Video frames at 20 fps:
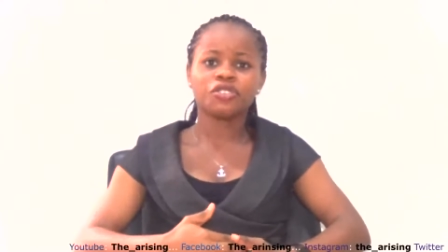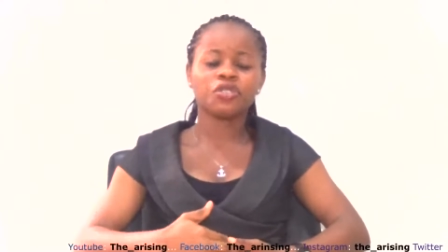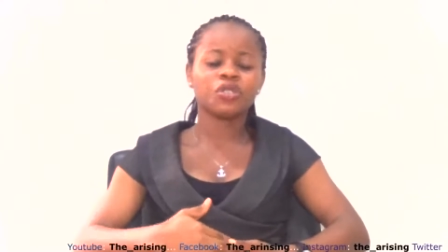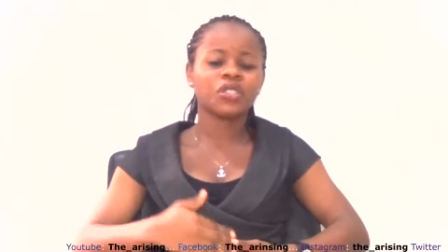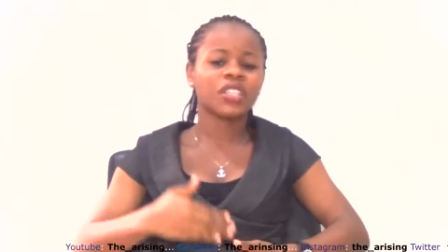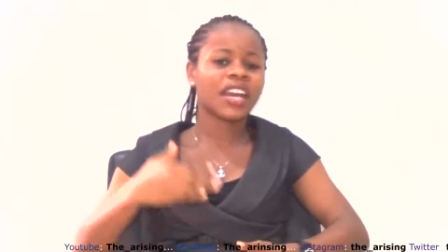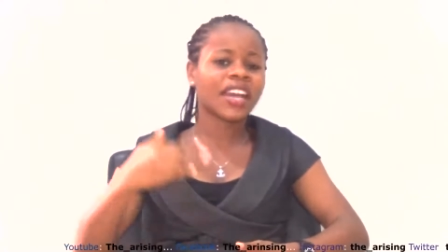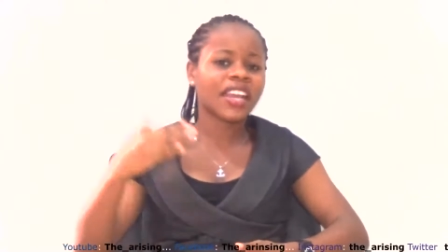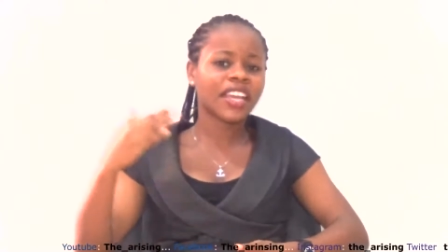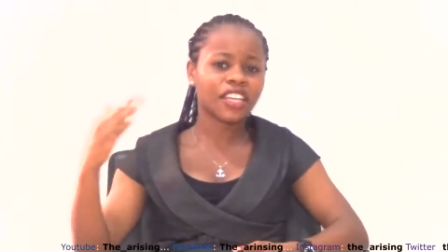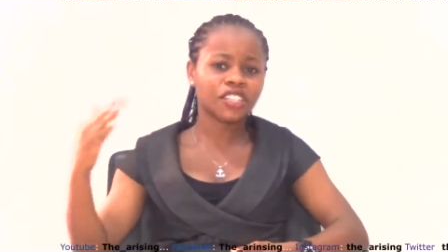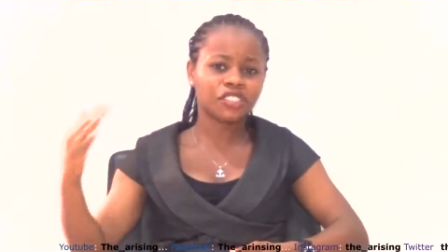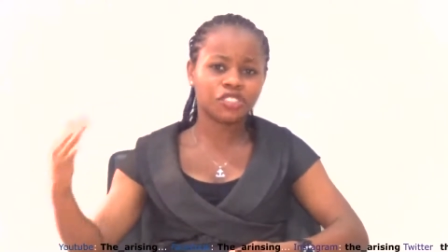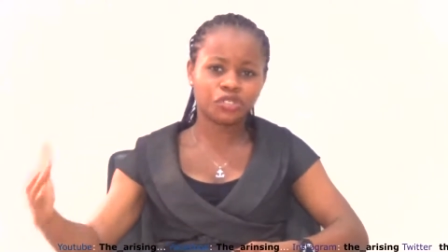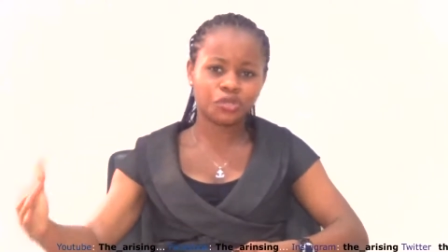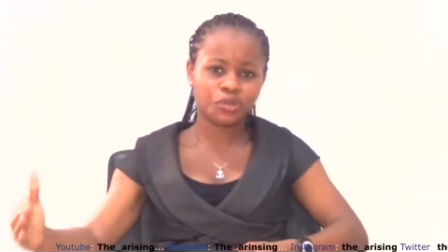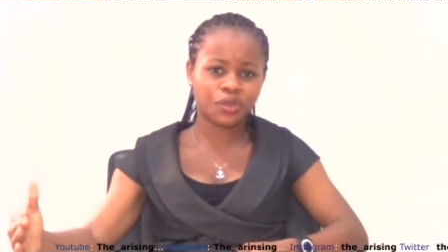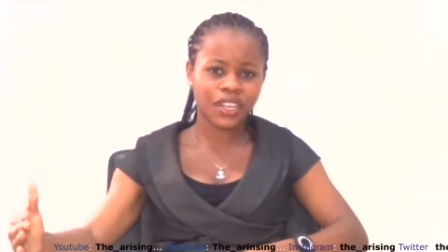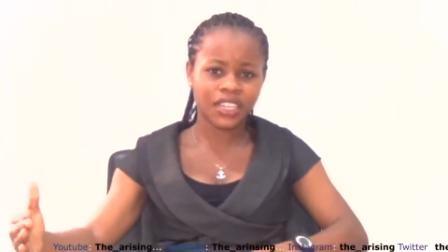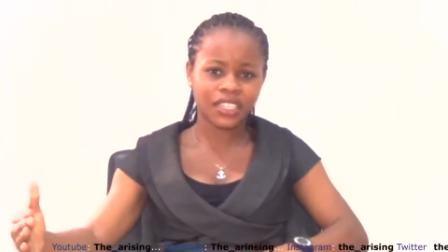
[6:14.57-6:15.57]
that
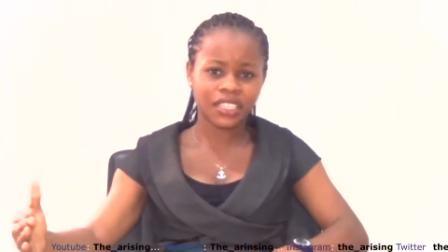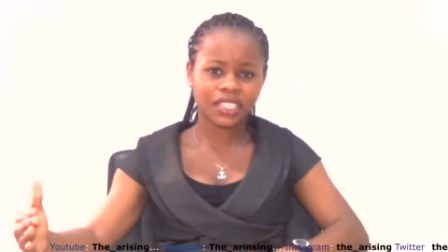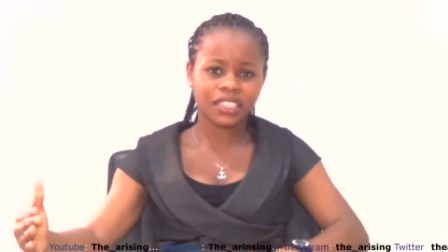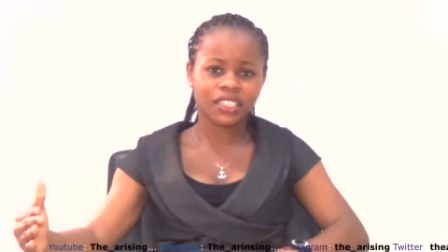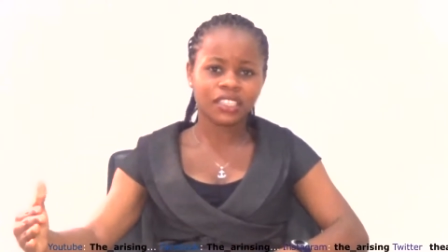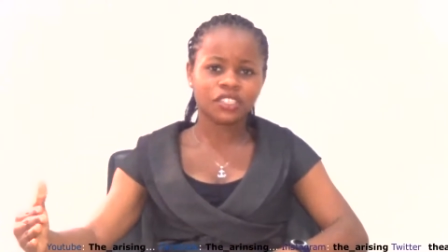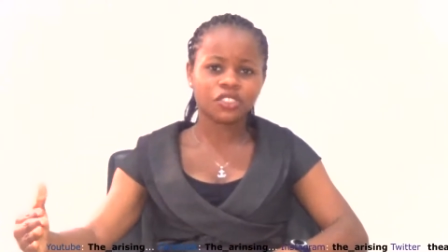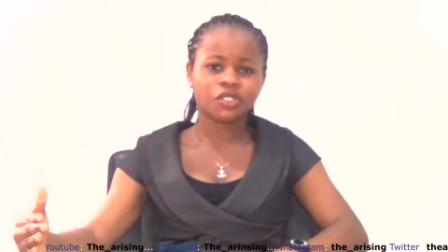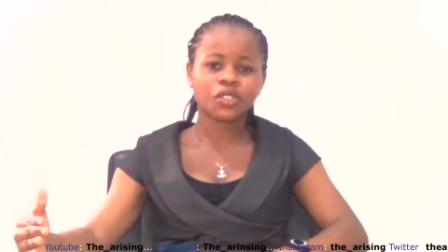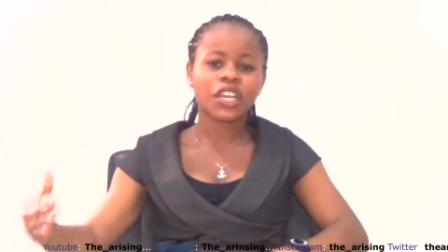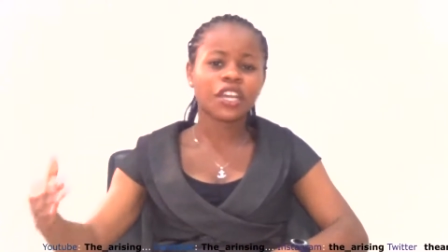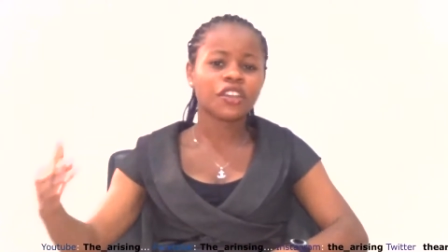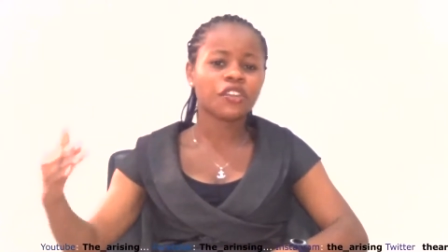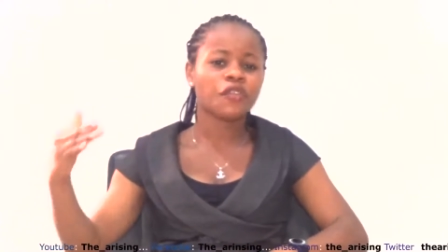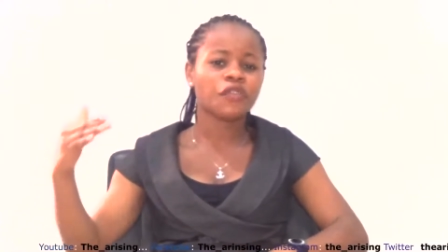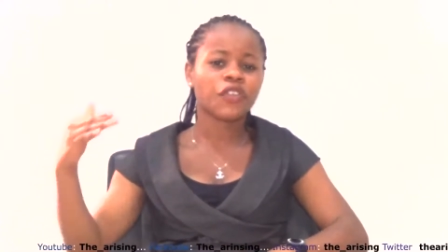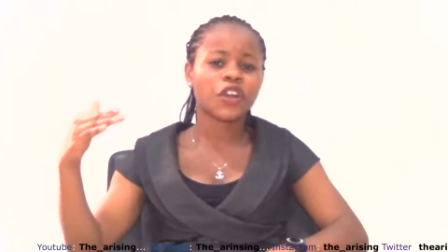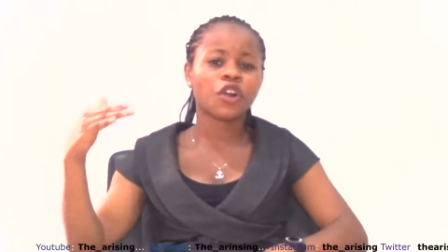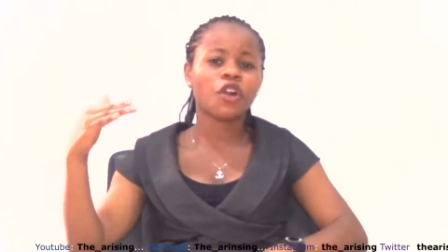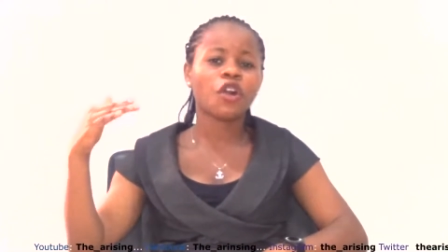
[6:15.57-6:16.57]
hatred. You can
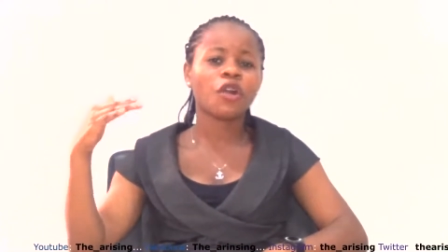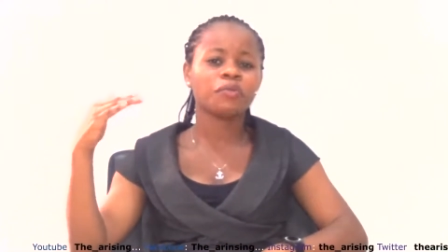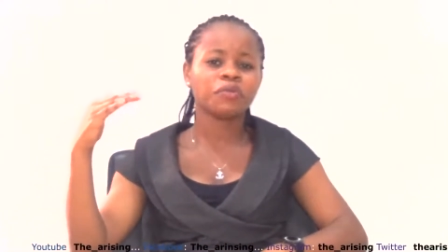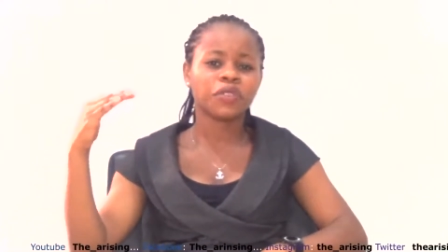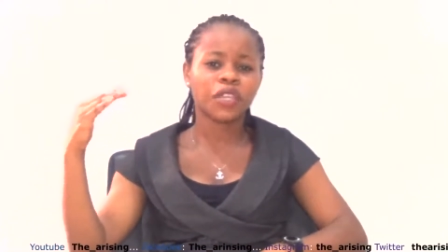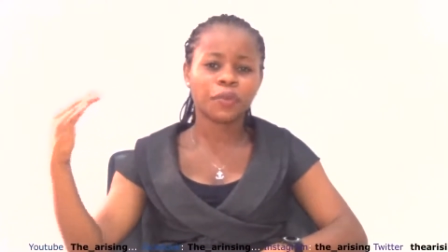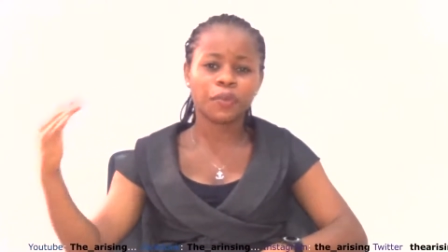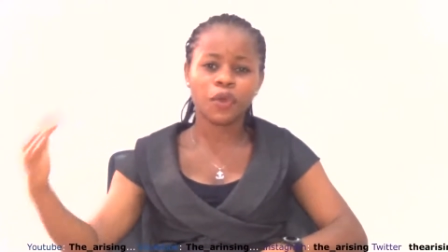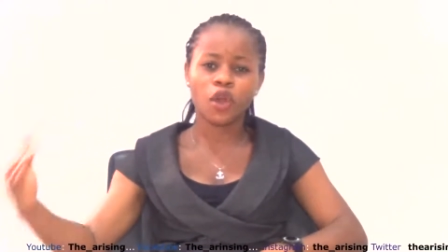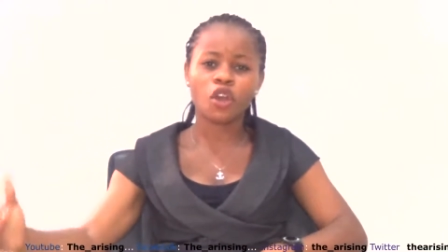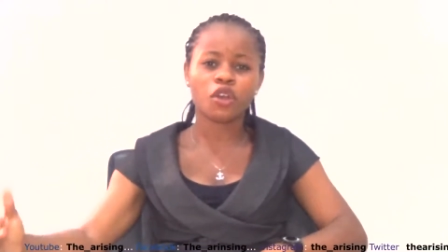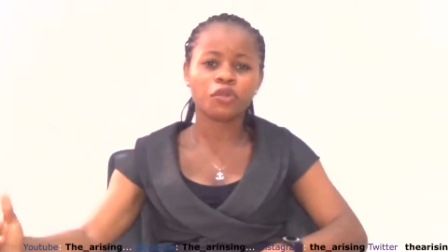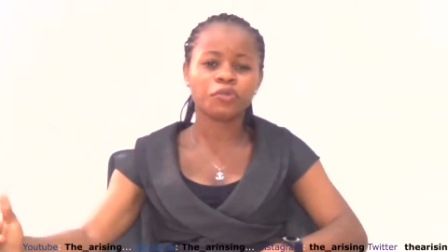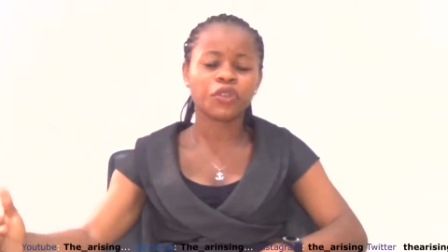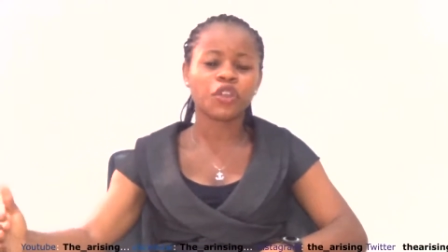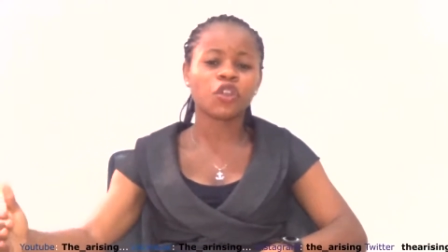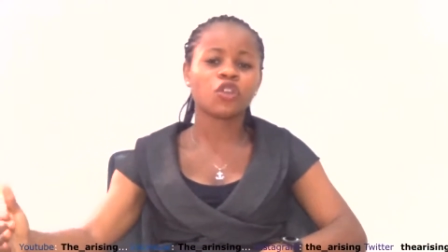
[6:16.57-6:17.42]
overcome them all